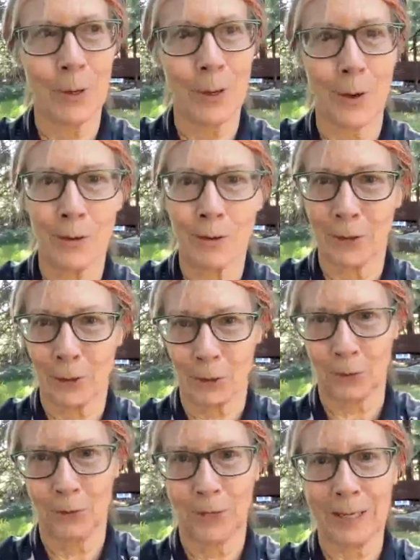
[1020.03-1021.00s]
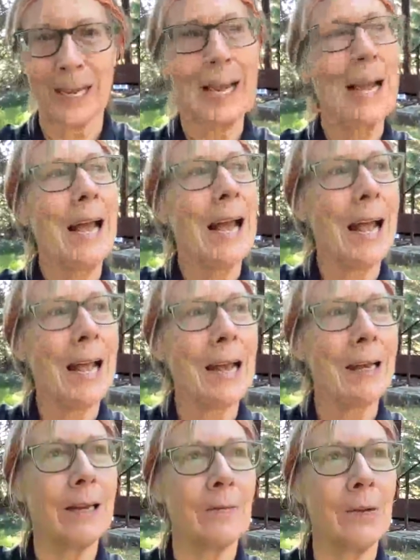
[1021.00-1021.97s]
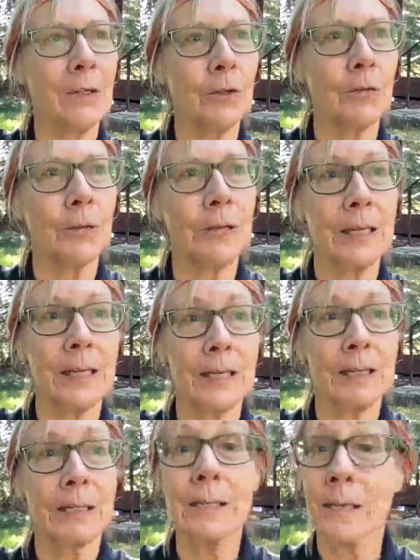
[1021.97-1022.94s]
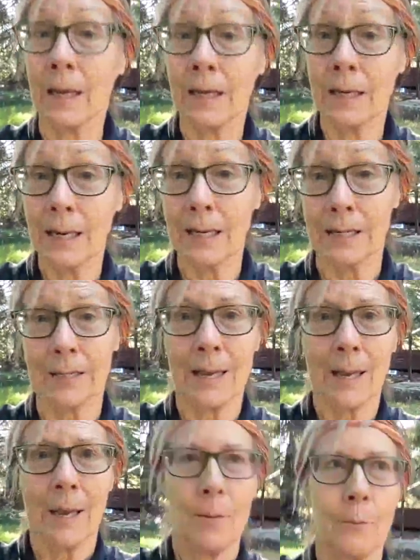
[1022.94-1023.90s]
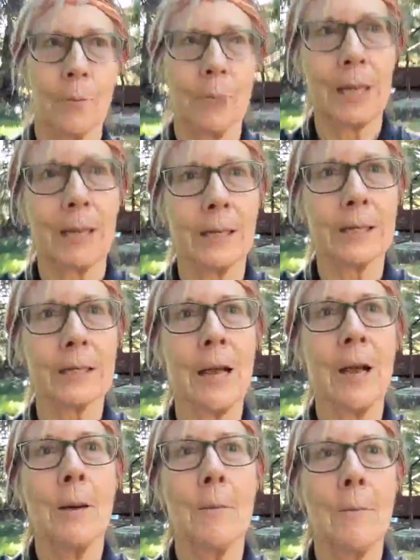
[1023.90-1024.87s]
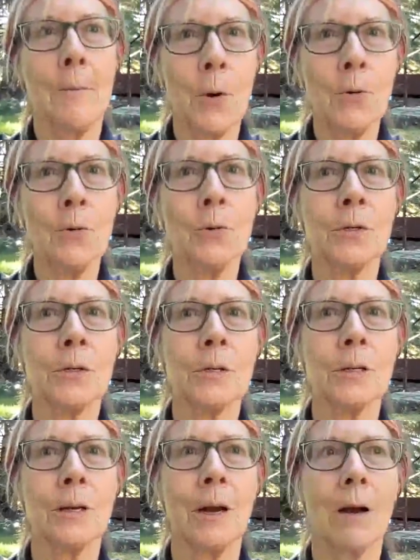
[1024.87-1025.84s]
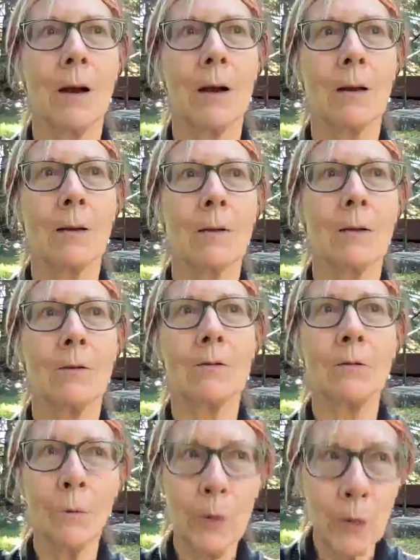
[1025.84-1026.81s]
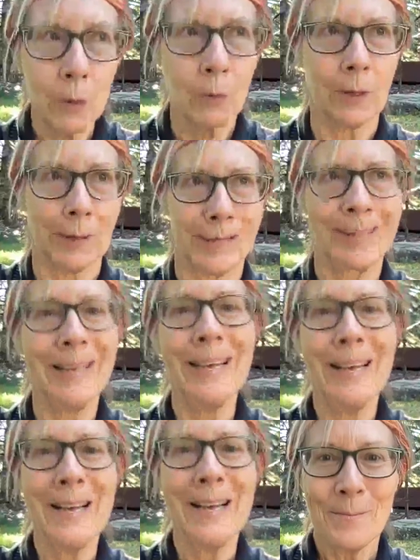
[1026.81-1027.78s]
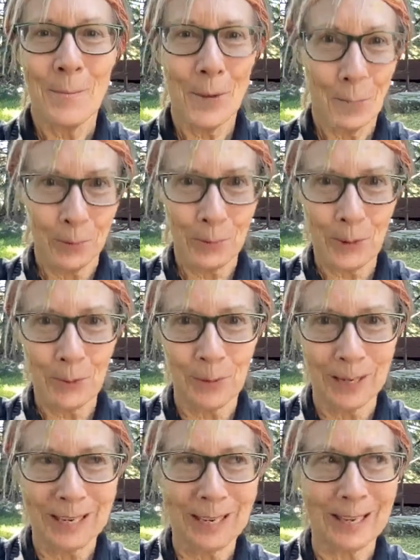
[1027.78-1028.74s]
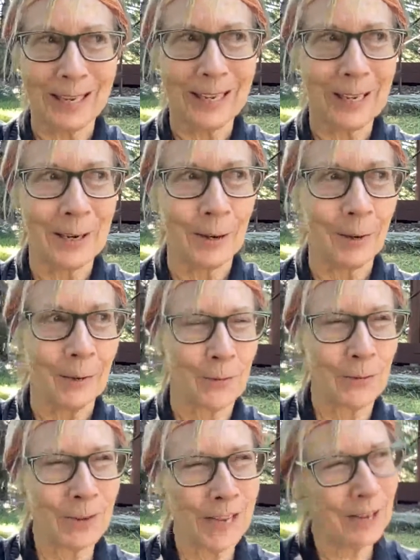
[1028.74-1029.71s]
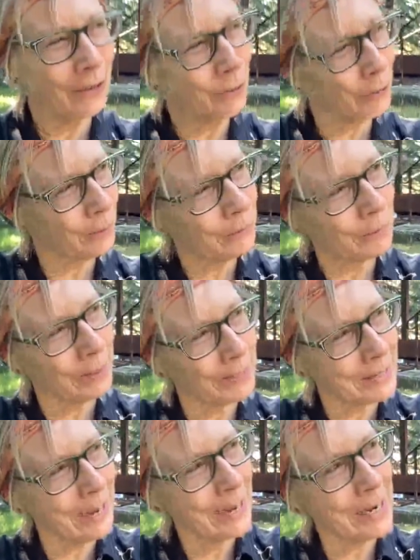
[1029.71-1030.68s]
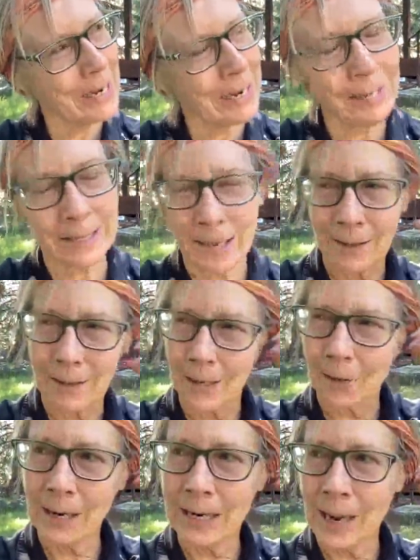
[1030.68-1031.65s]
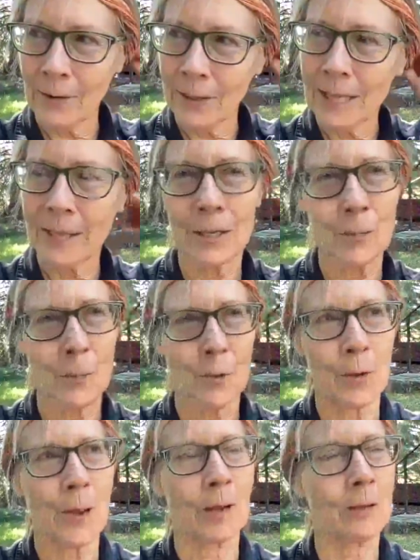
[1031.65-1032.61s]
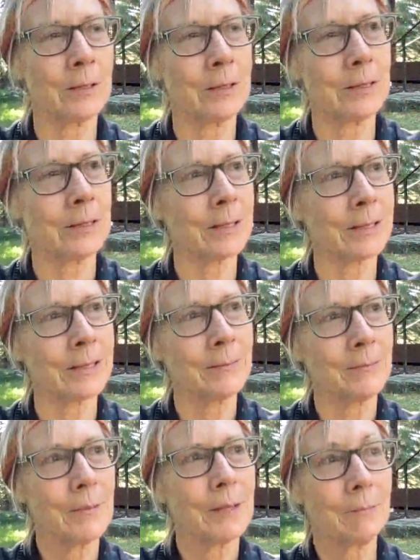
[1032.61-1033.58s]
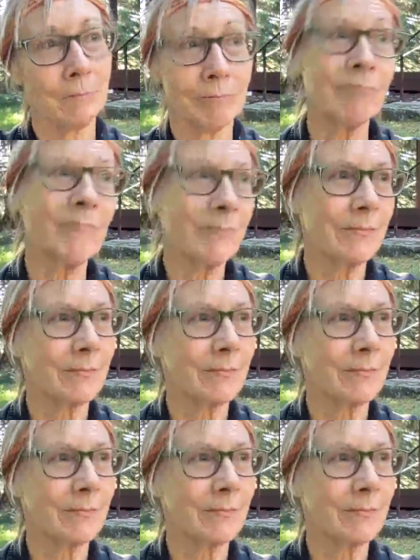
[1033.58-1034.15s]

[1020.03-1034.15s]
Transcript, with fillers: call adventure fit. And adventure fit is 90 days because most frequently people don't really like, you know, if you've got a trip and it's 90 days out, like right now I think the Smoky Mountains is mm,